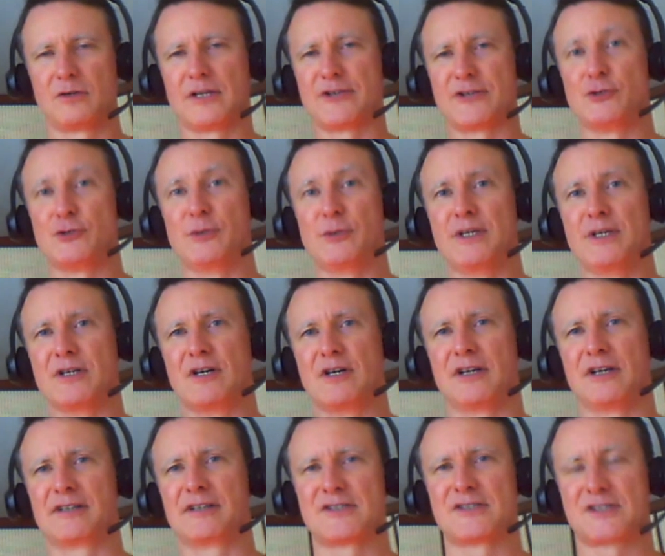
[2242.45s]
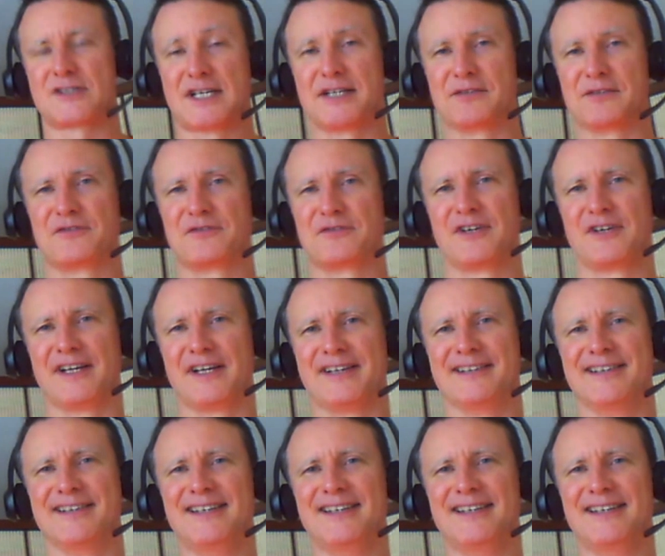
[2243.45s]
let you in on because it's kind of fun.